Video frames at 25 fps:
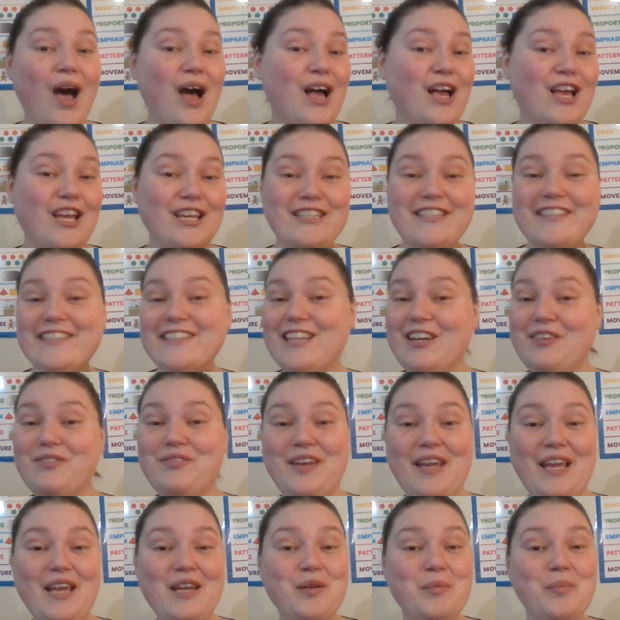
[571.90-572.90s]
stuffed
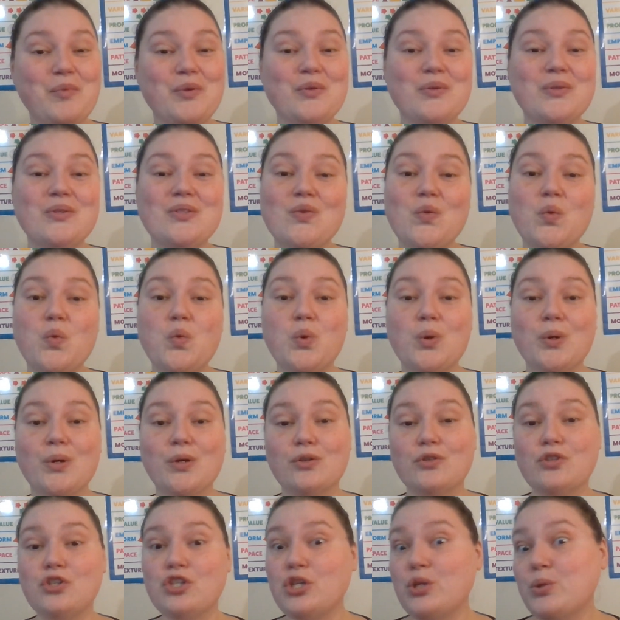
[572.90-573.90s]
animals or
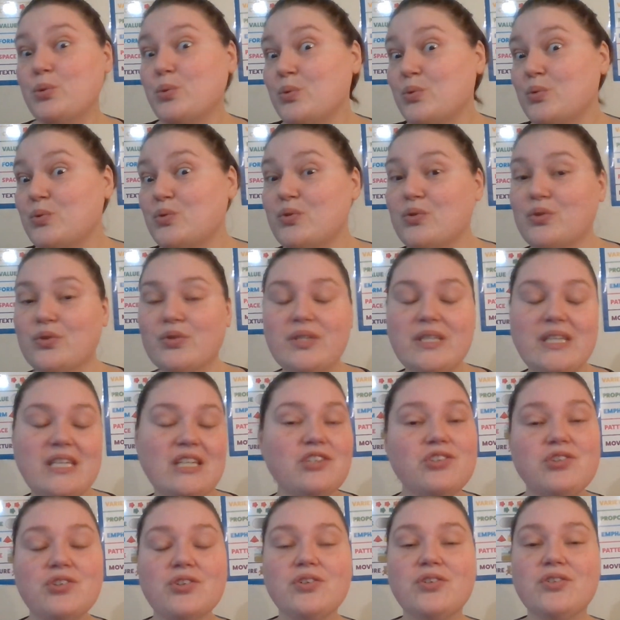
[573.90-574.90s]
shoes or
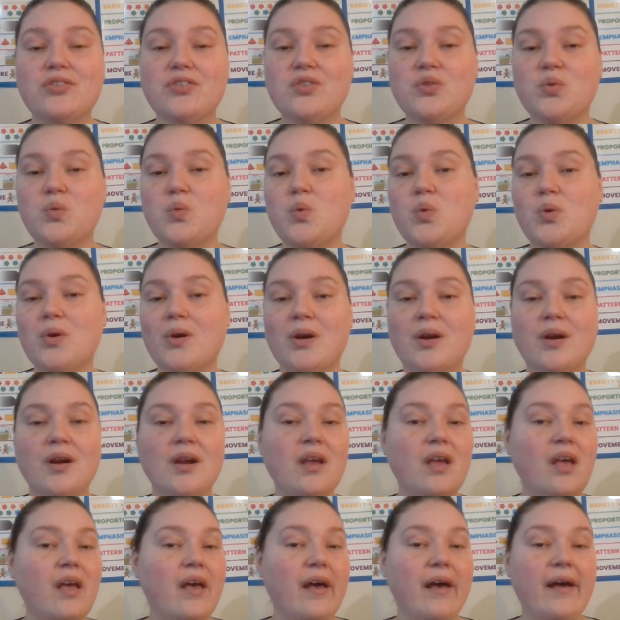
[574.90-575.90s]
t-shirts or
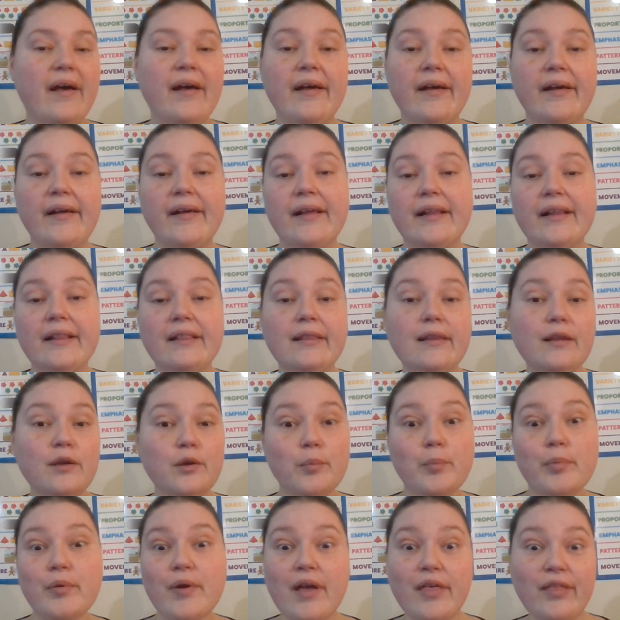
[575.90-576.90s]
little
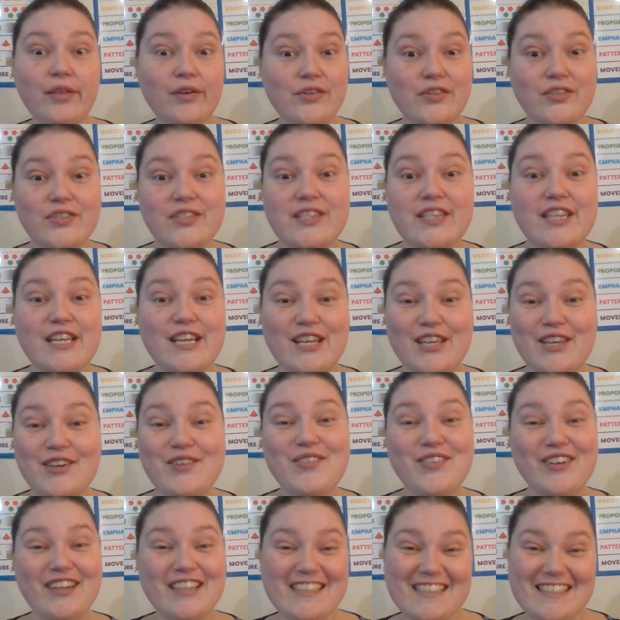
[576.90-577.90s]
brothers that you
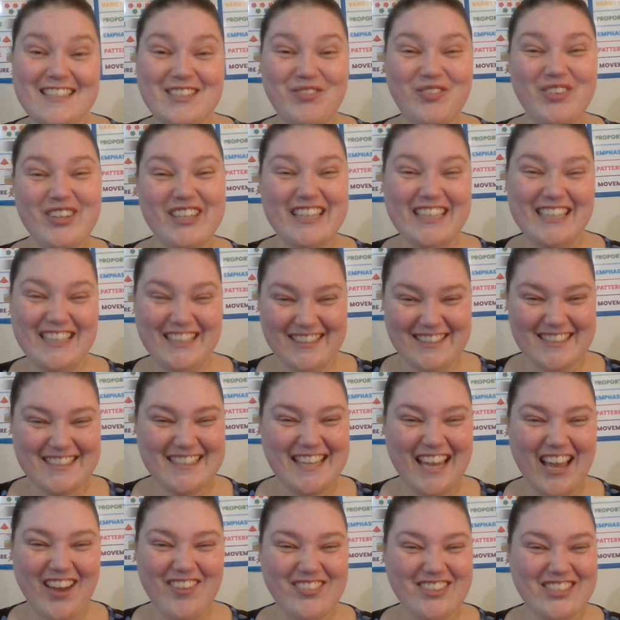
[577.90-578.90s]
want to put in your
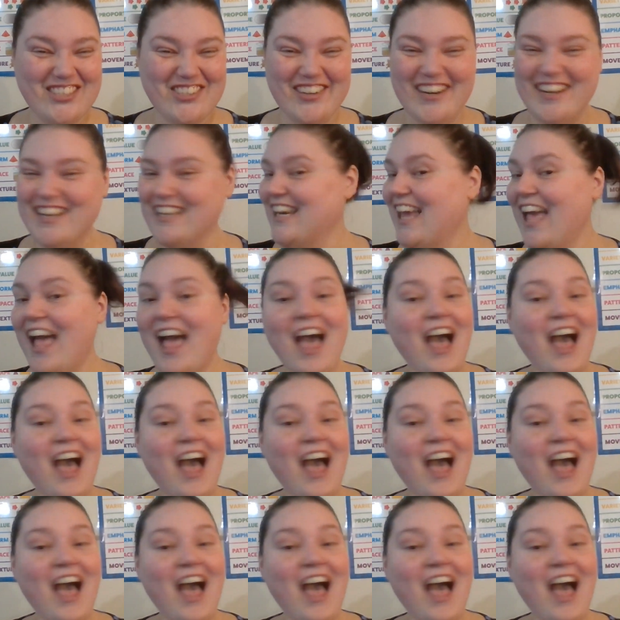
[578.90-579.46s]
scavenger hunt.